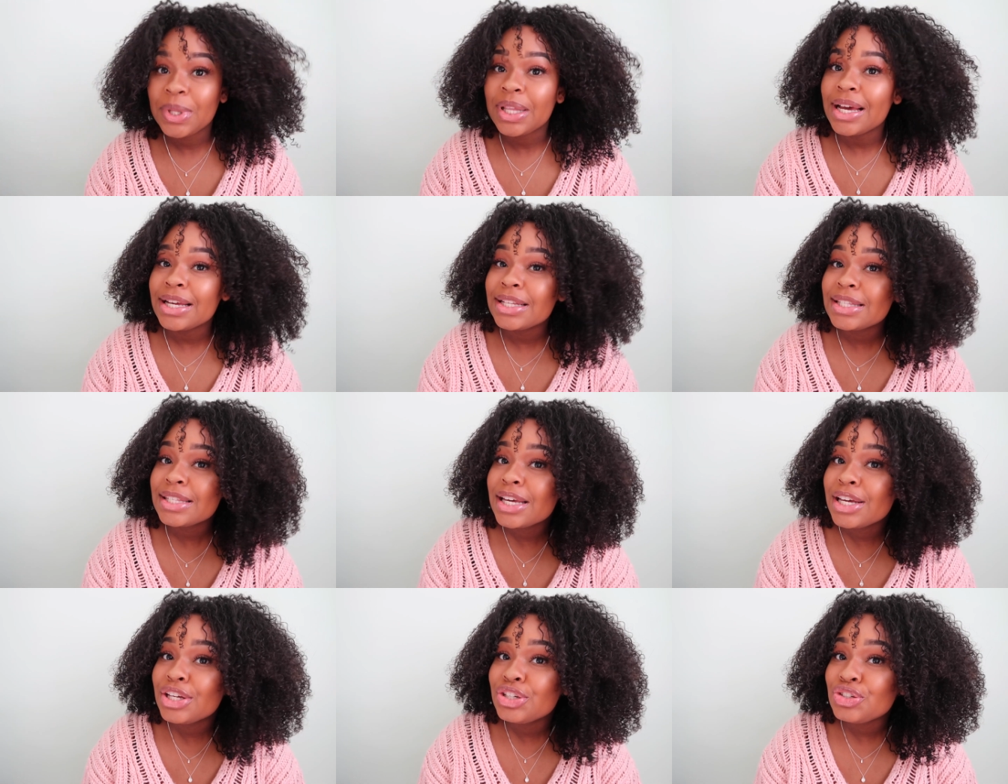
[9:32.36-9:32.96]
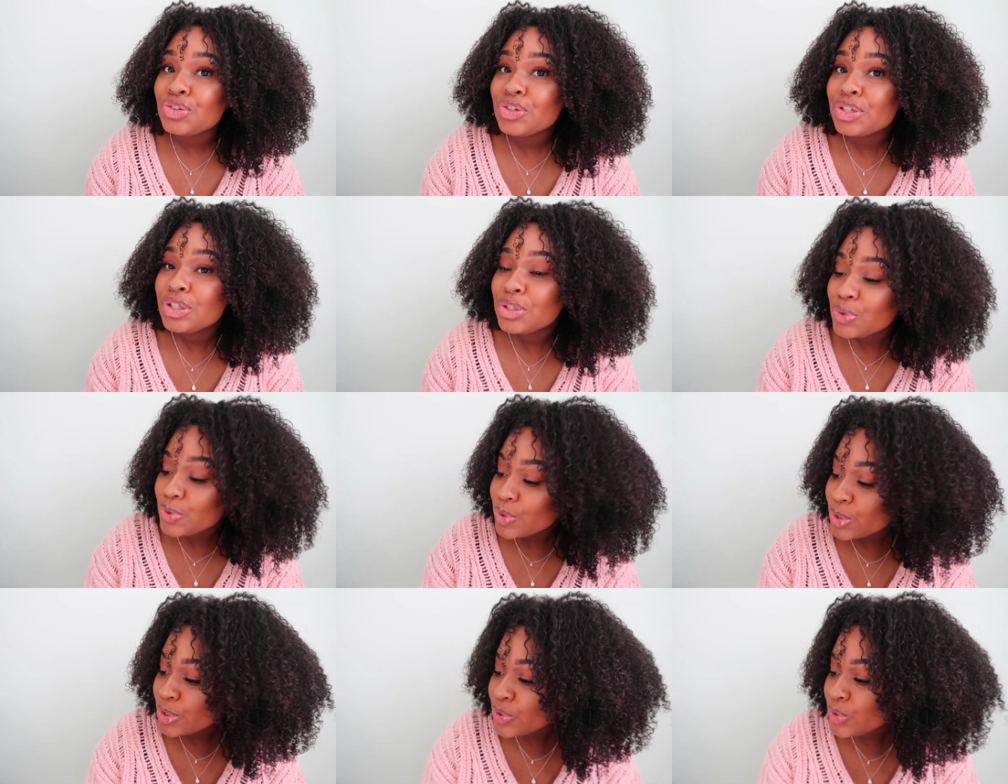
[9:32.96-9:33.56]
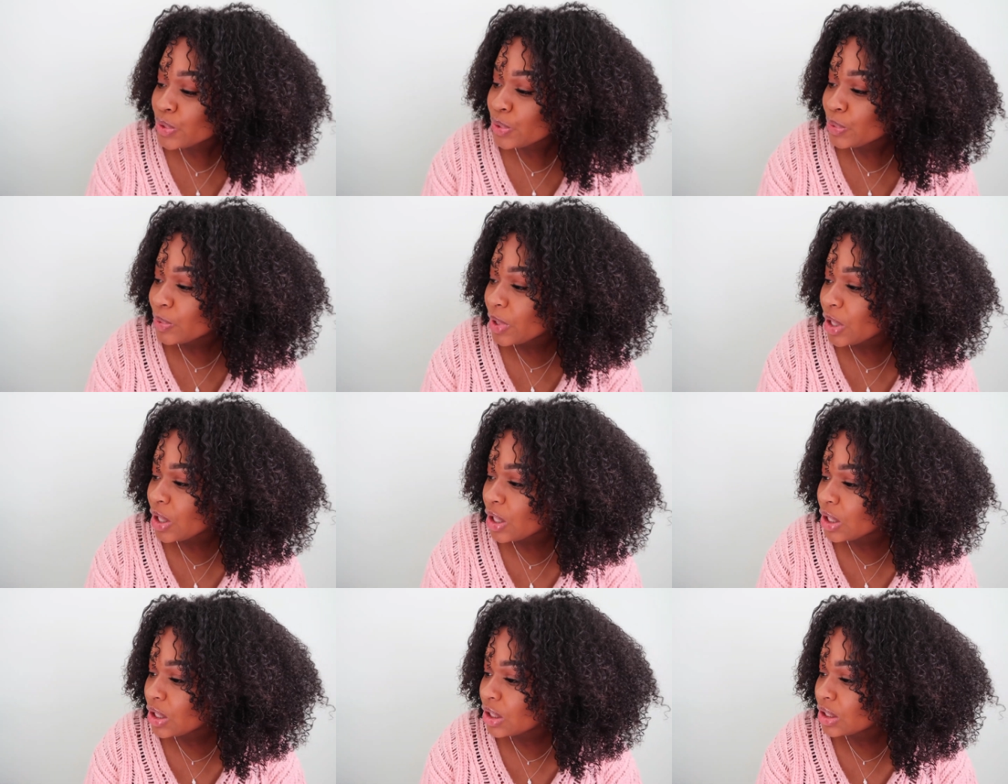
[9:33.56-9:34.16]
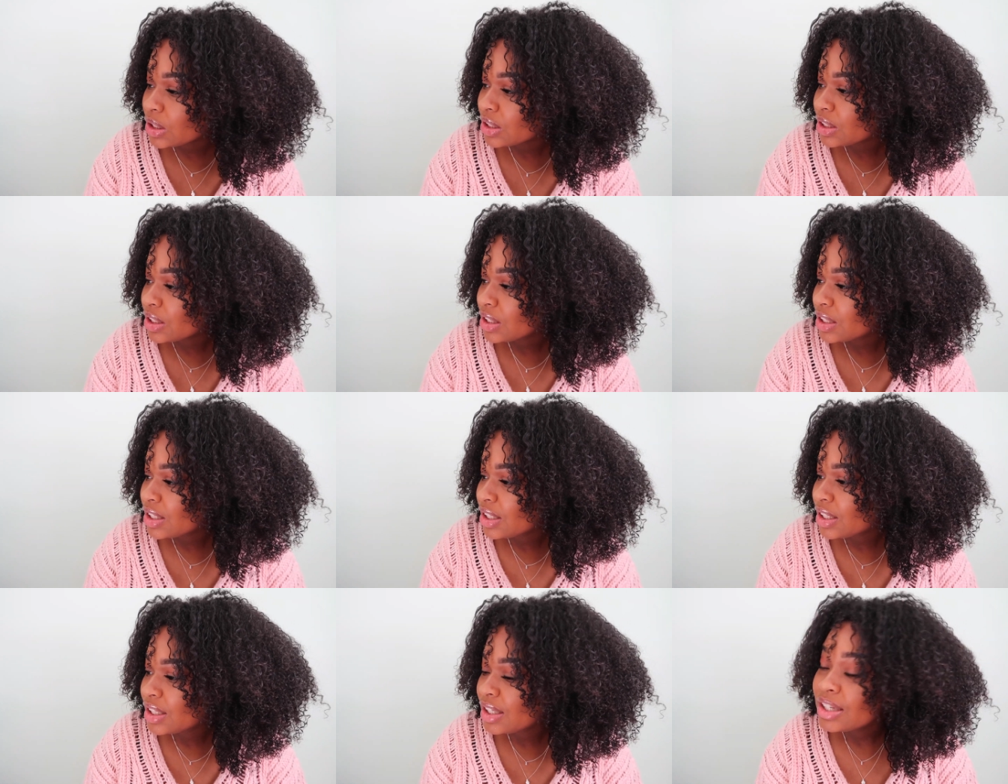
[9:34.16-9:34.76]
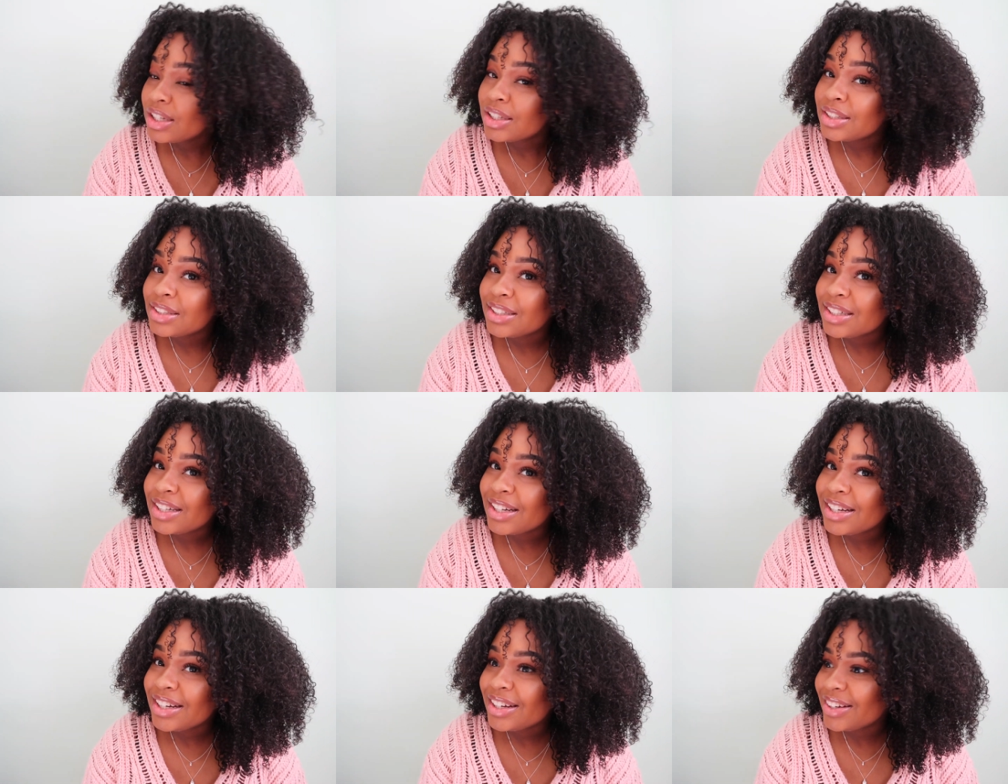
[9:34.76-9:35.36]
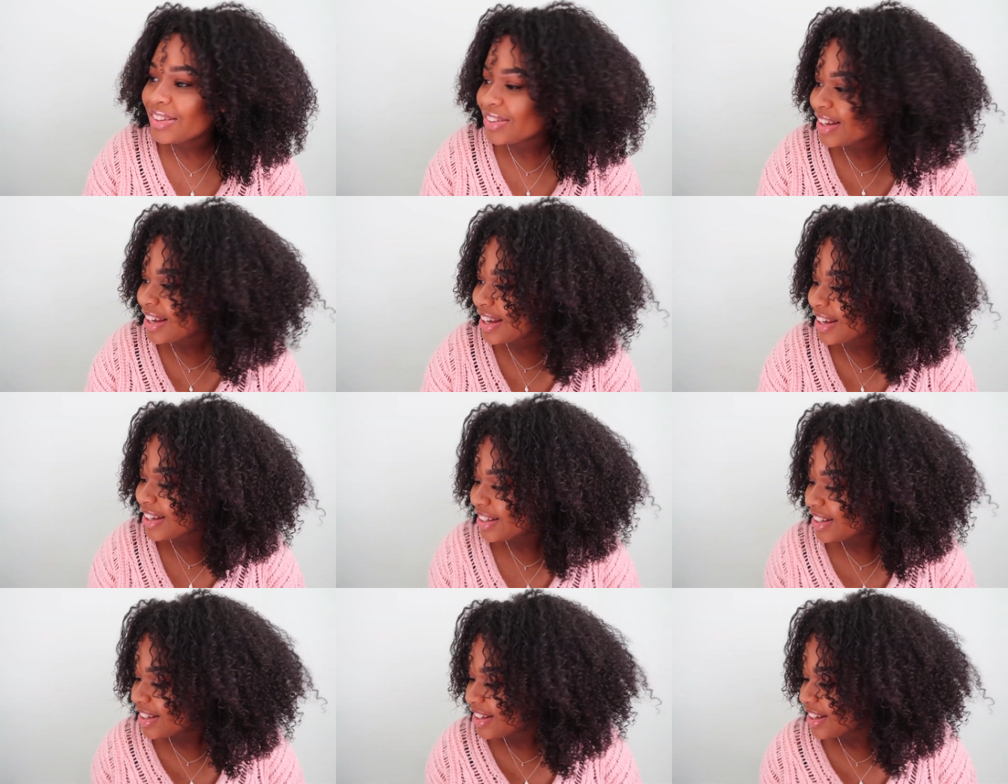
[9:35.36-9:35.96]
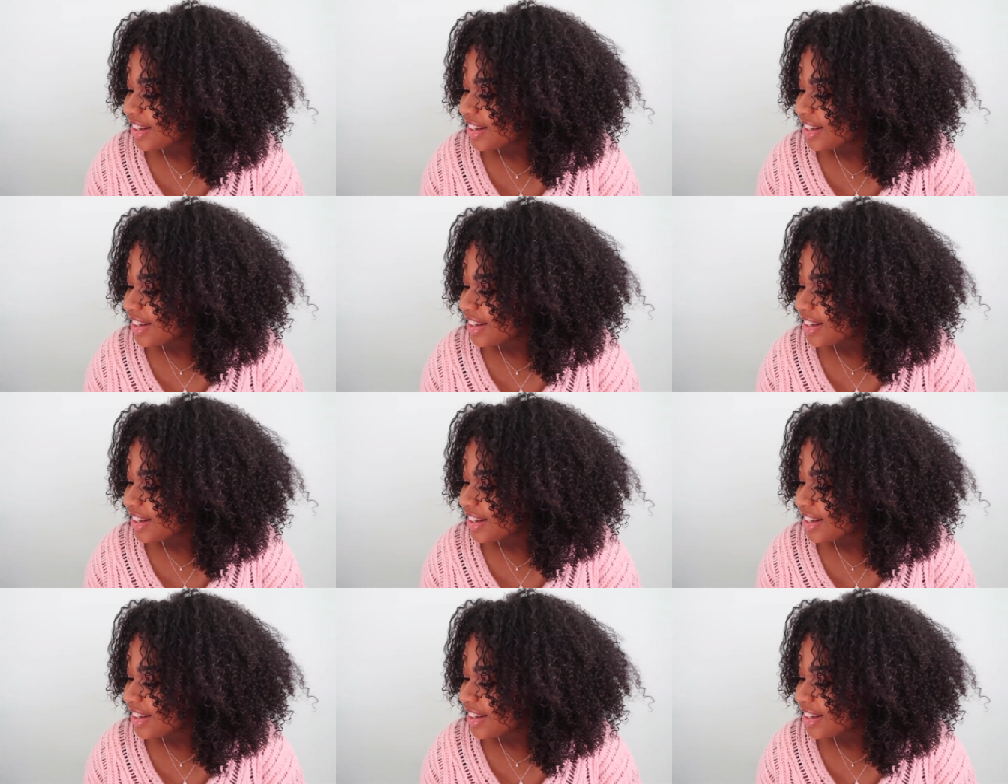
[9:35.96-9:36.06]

would like to introduce to you all. Okay.